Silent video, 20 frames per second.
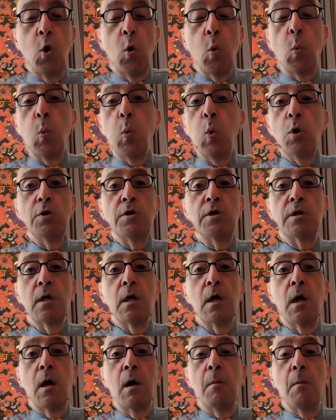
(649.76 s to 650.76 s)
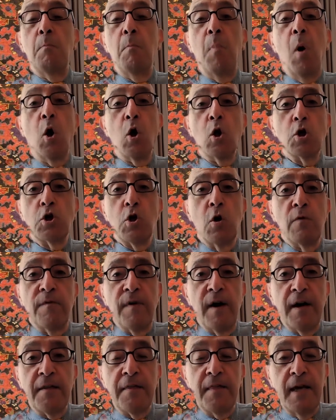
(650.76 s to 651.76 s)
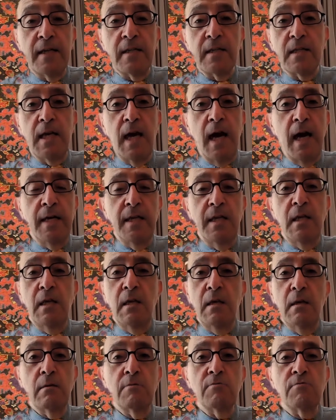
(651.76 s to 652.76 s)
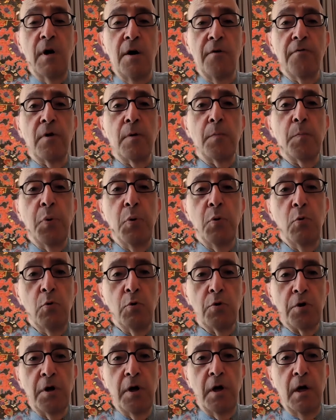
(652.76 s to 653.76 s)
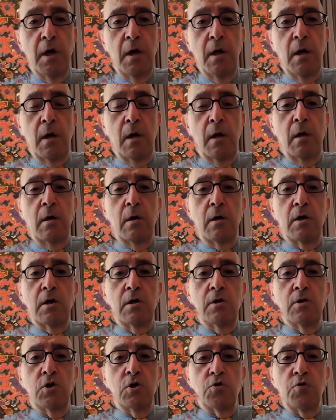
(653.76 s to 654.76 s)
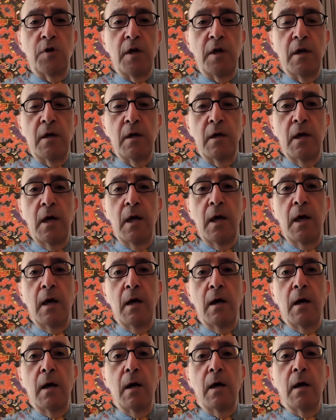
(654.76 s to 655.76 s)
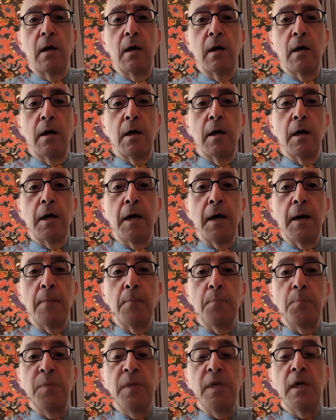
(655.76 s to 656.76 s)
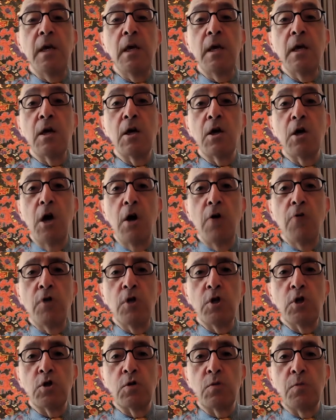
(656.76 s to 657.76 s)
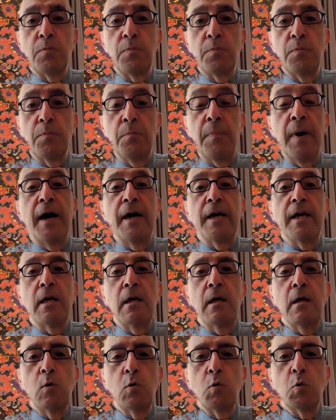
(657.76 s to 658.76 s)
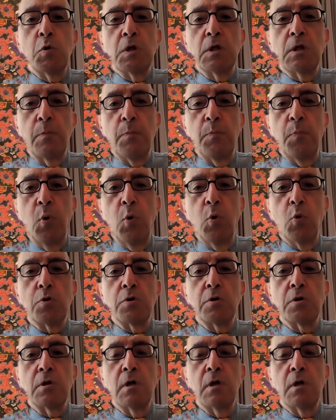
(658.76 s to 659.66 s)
Would Moldova, that tiny, rather poor country, be encouraged by EU support